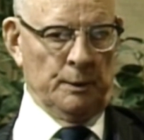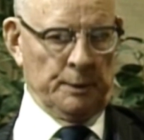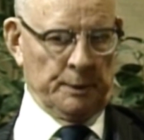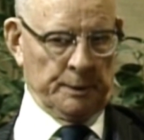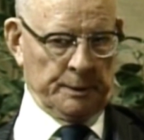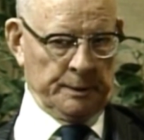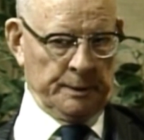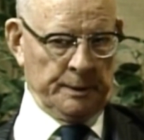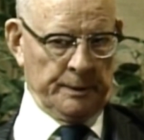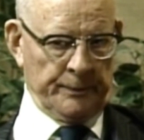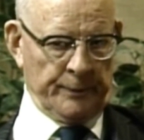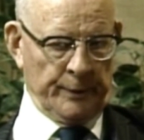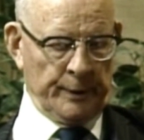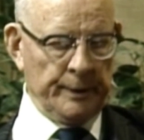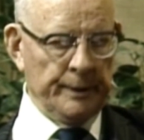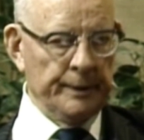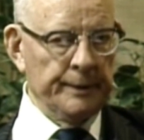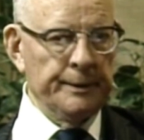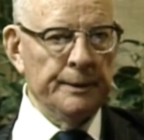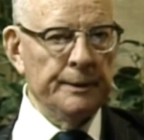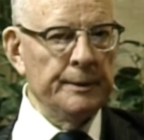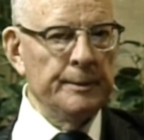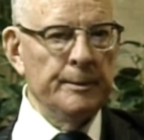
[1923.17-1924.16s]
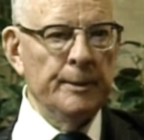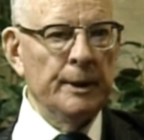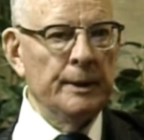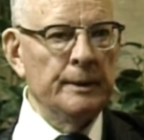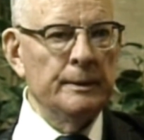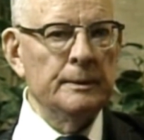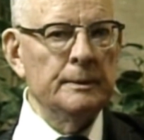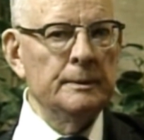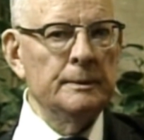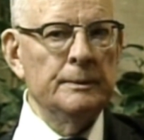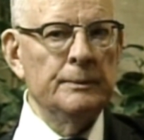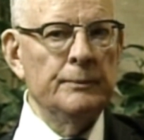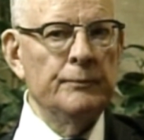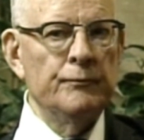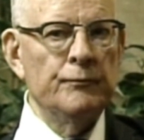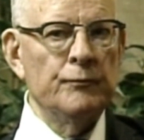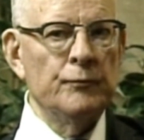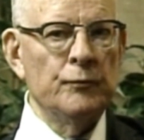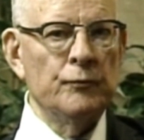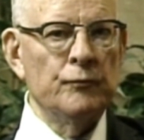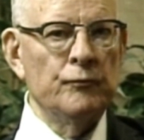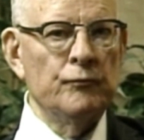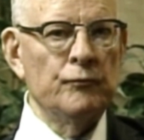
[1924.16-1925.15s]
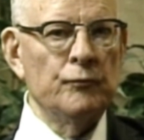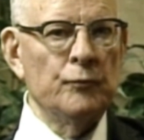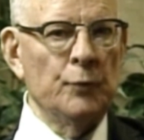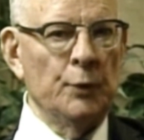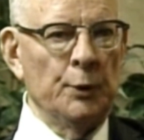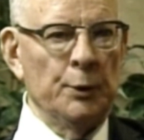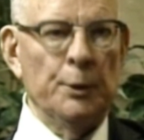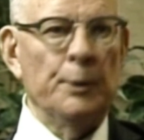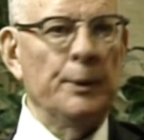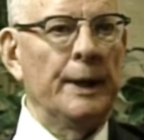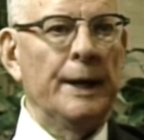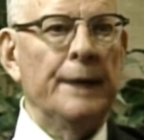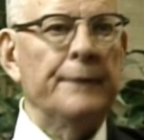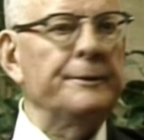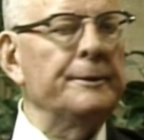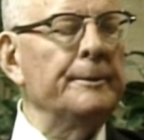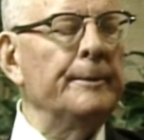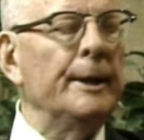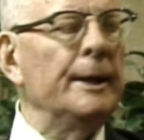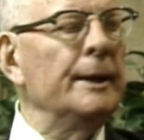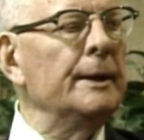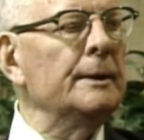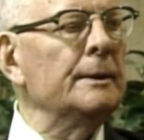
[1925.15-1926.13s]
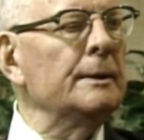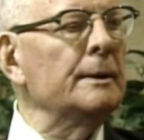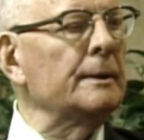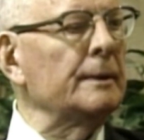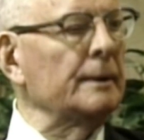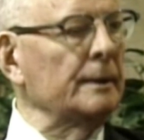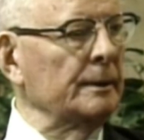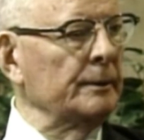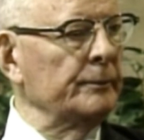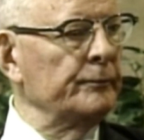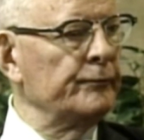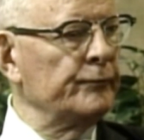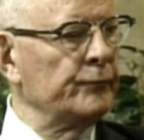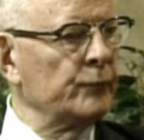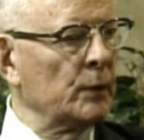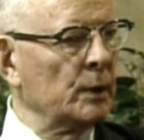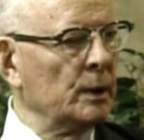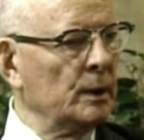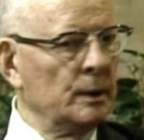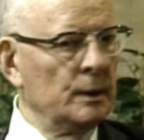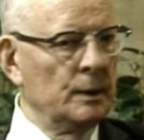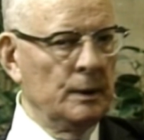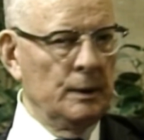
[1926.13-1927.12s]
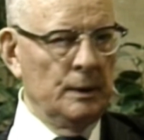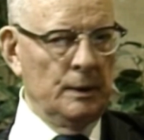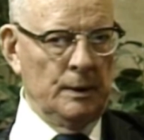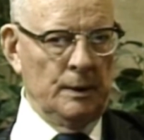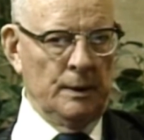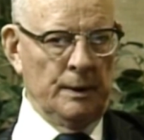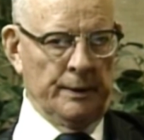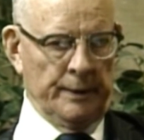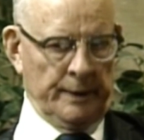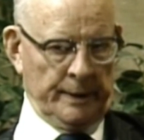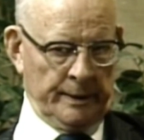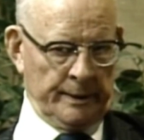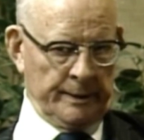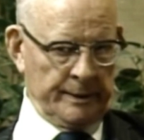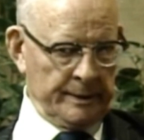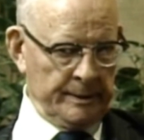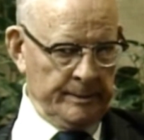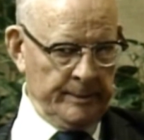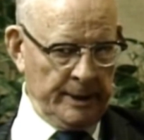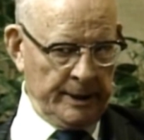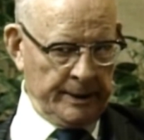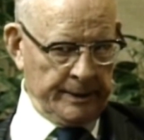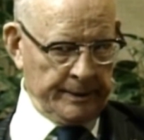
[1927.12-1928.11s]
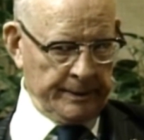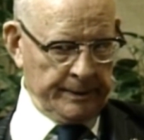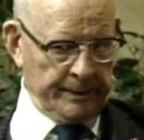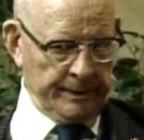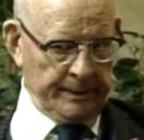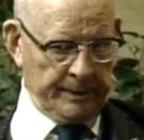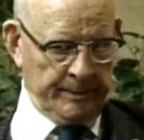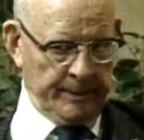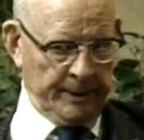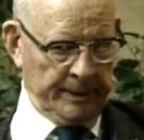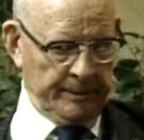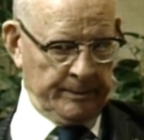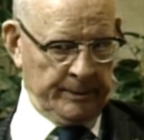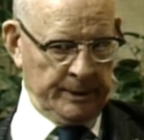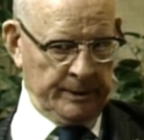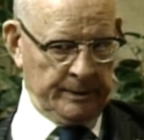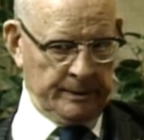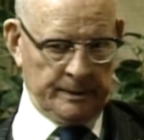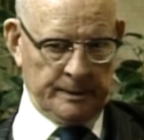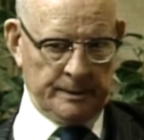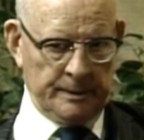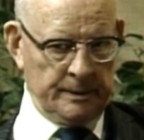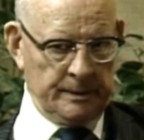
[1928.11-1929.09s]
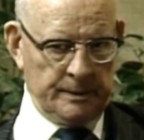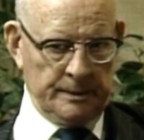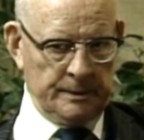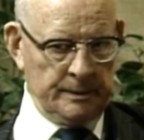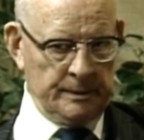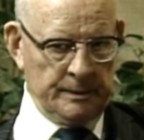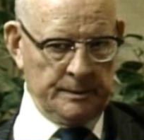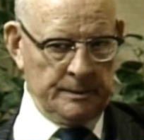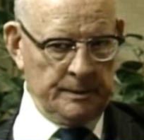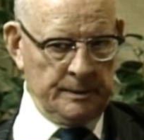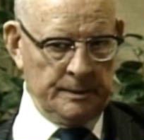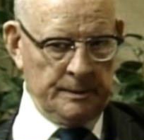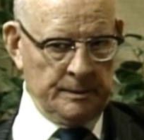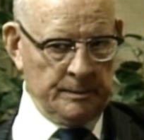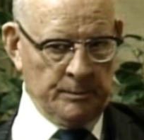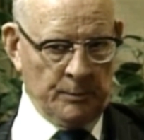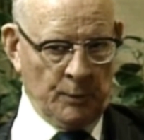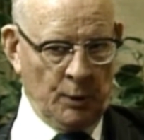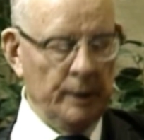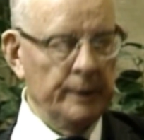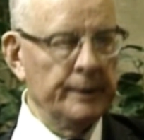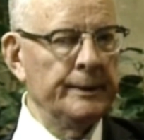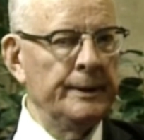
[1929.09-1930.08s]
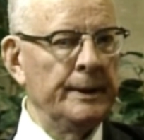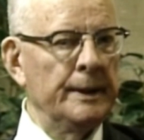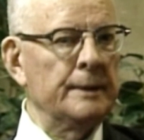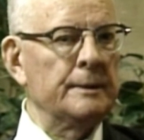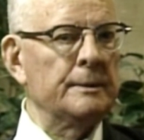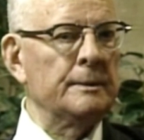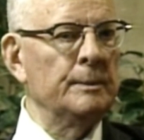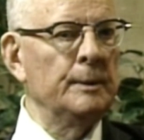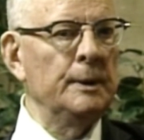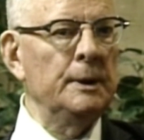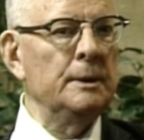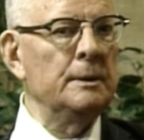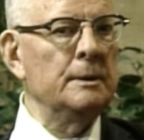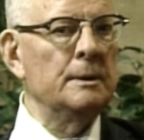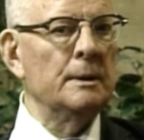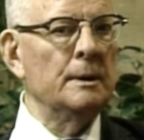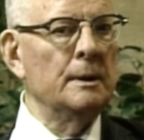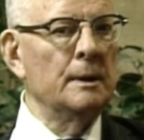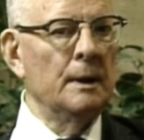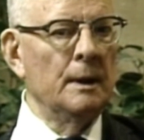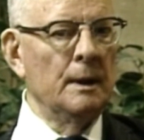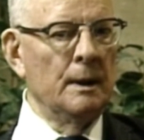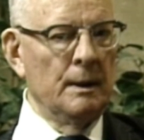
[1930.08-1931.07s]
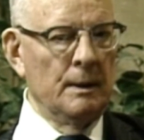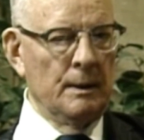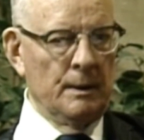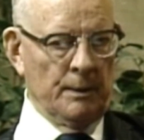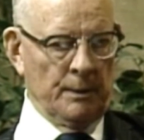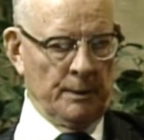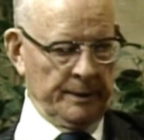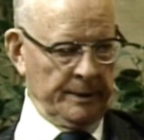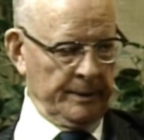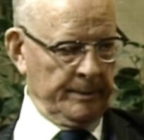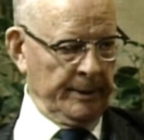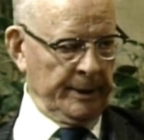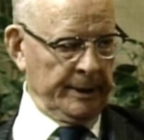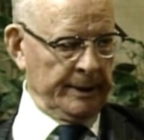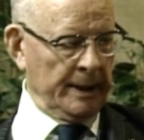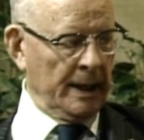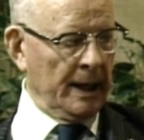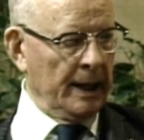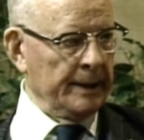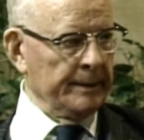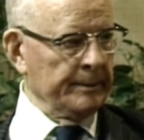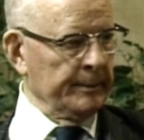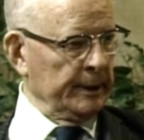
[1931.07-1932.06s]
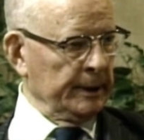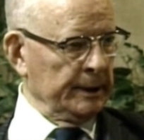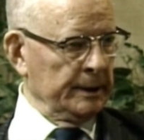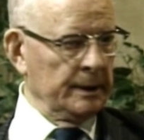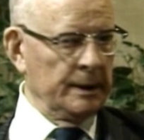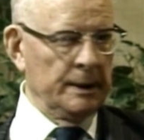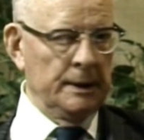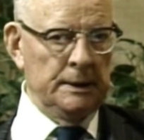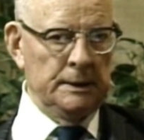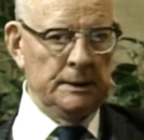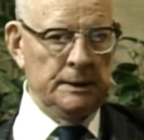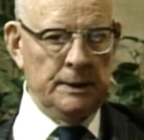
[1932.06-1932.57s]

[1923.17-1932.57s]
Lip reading: You can defer it till tomorrow. You don't have to buy anything. They are a commodity. They may be bought next week, or they may not be.